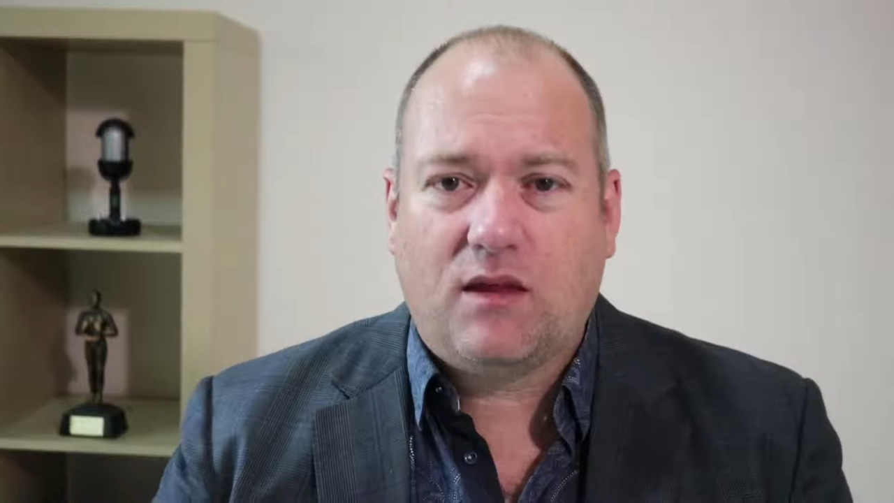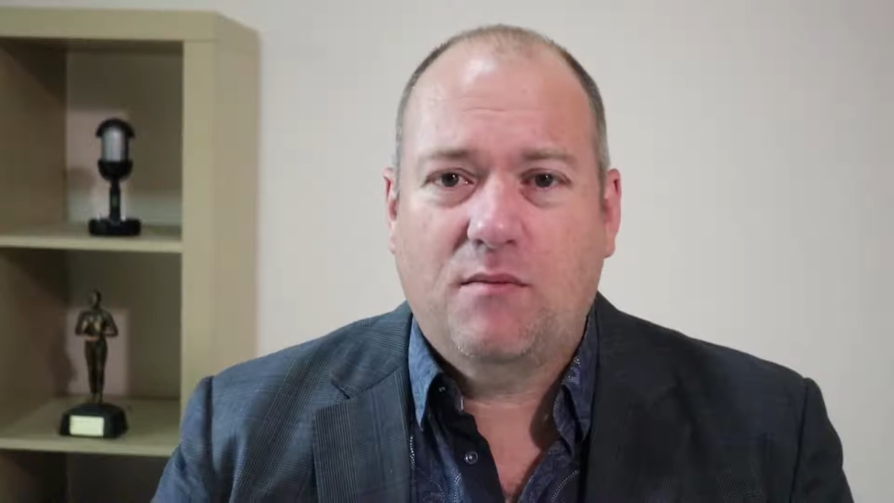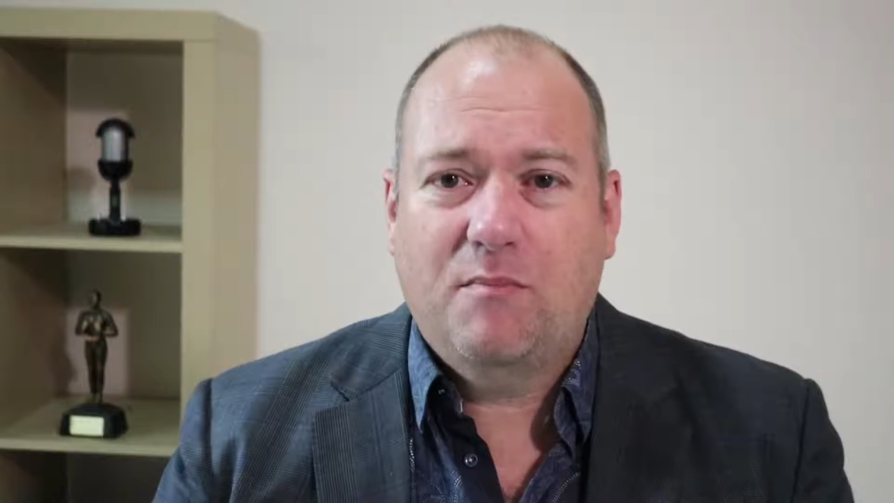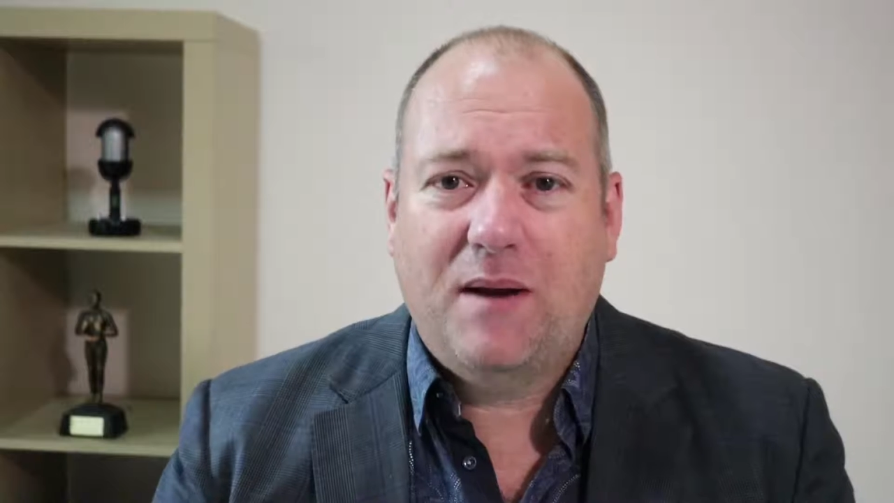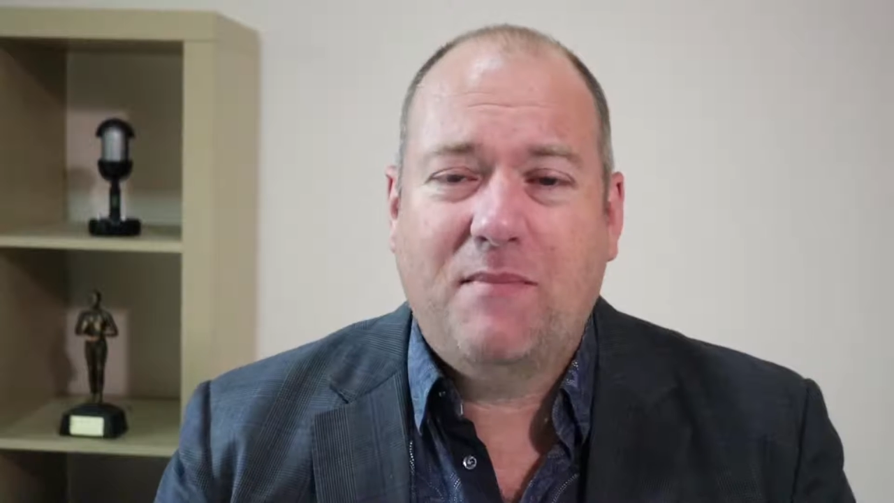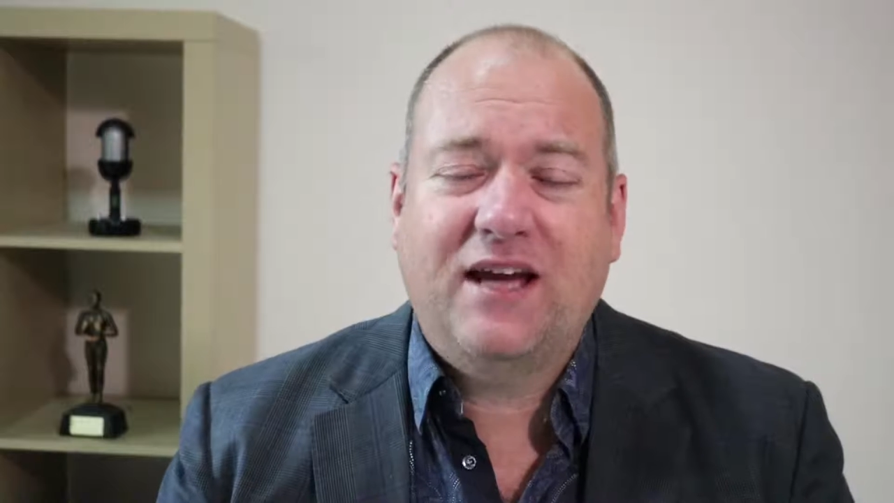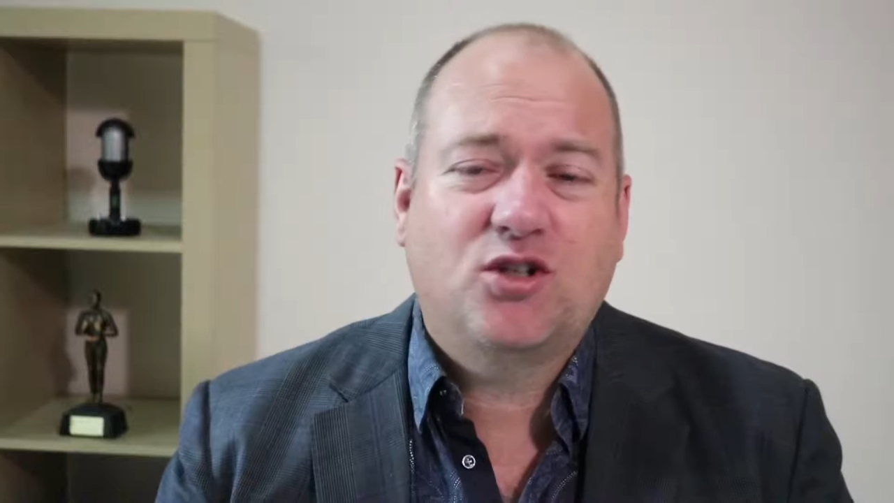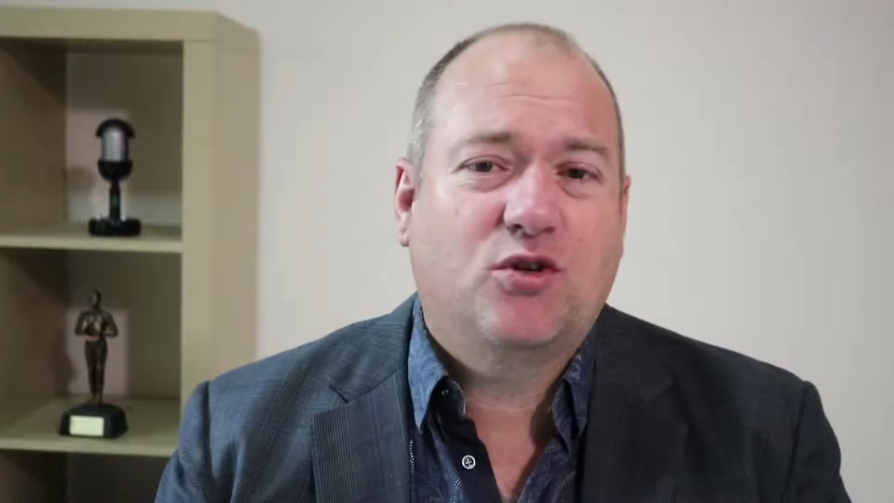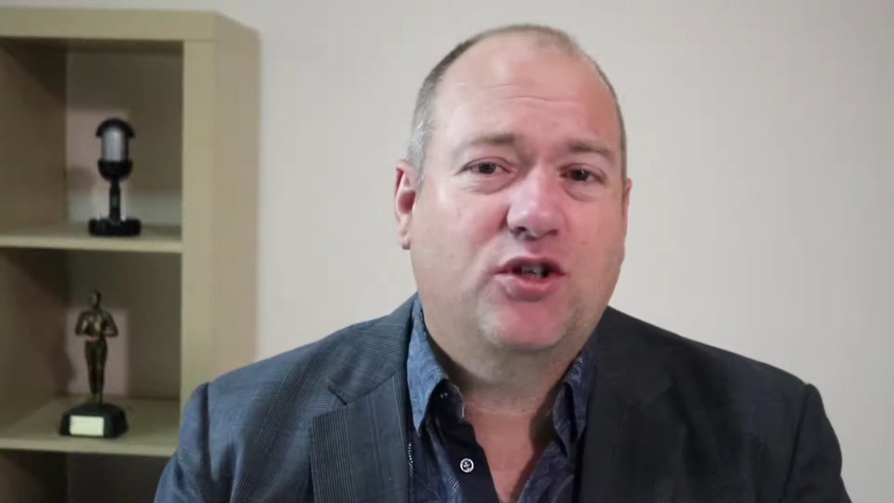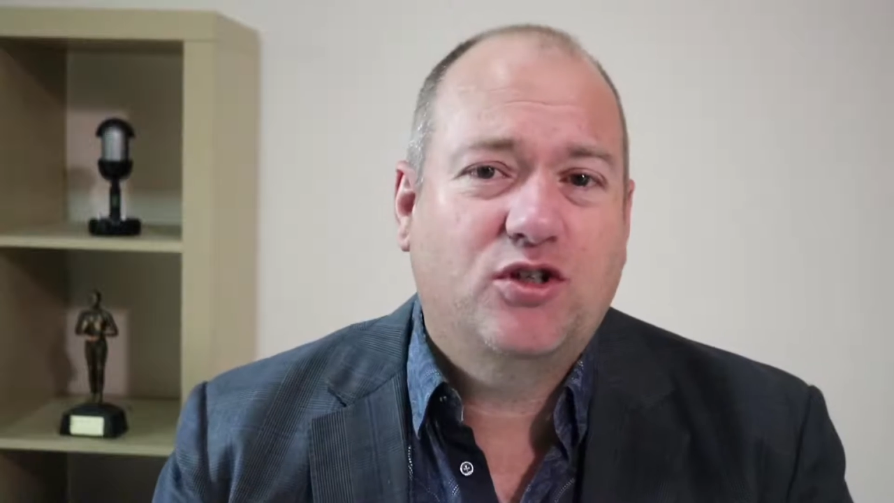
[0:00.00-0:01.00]
but make
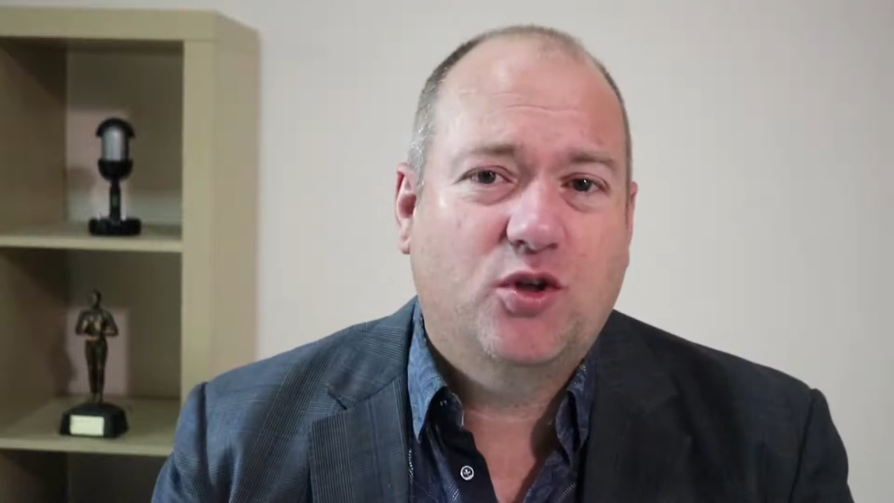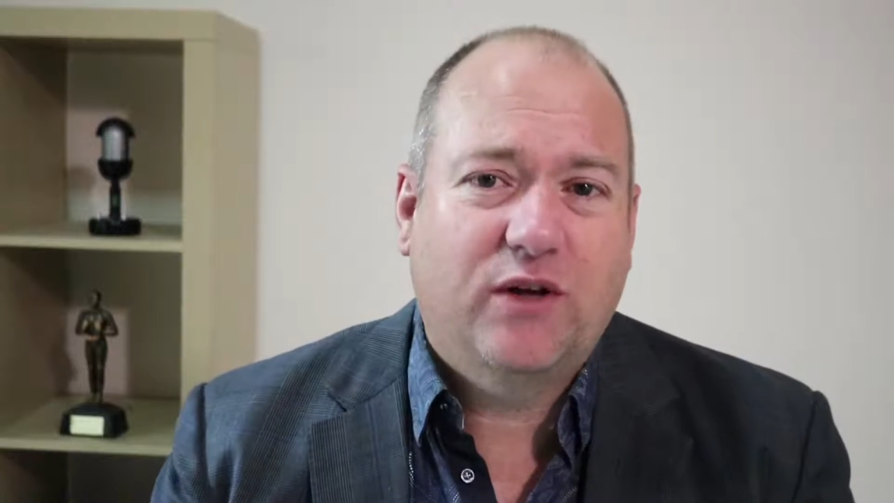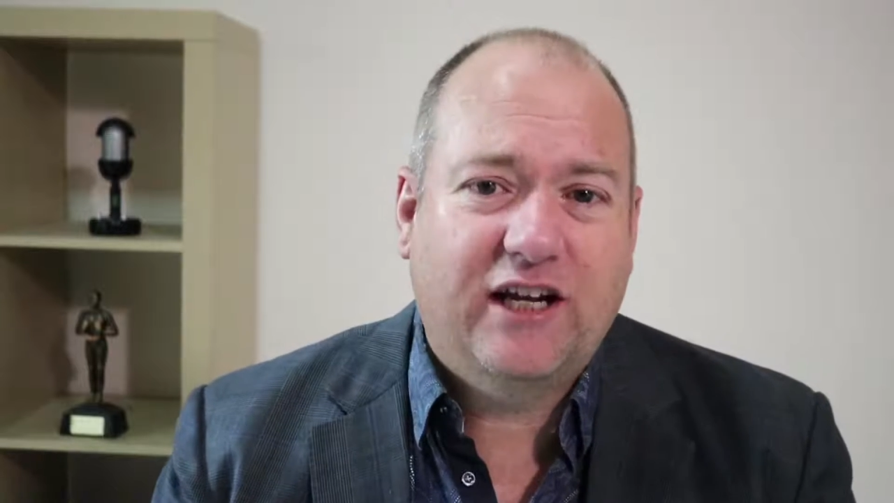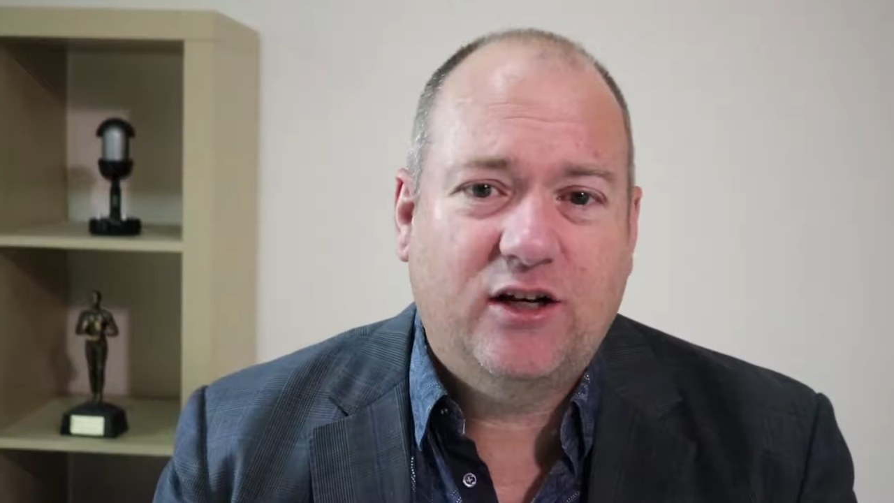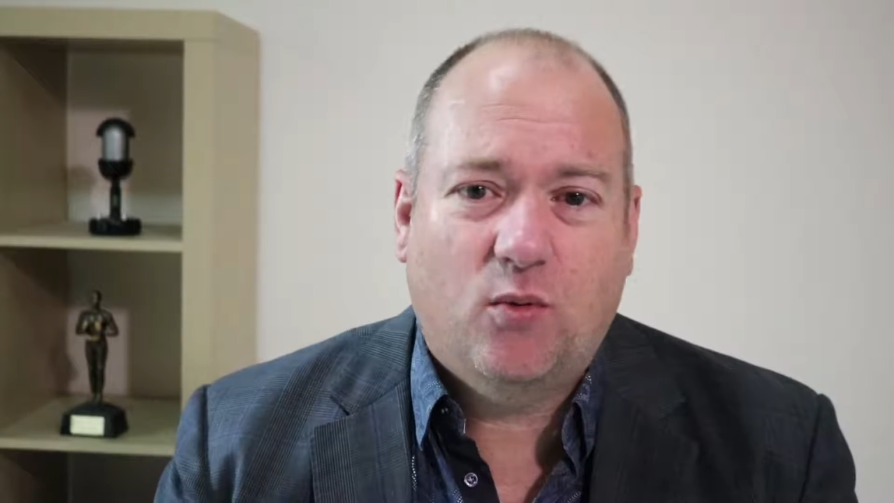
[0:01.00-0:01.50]
sure you're doing it in